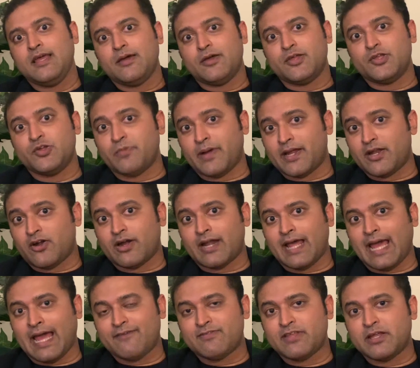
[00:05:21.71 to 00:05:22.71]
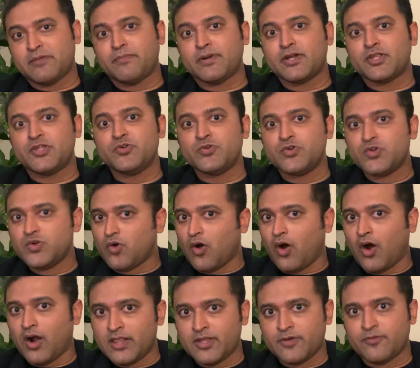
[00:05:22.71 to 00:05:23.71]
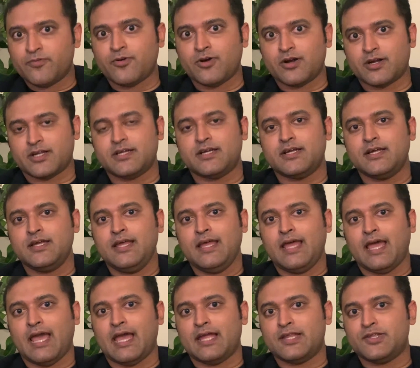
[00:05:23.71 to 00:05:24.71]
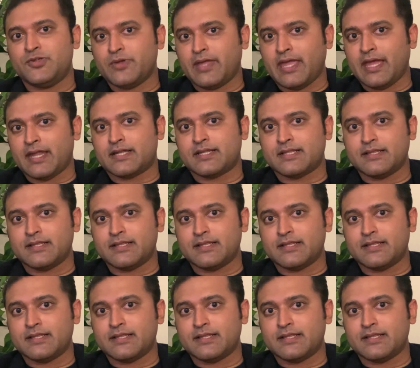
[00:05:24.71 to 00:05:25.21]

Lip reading: You might not have that, but you do all the work and you get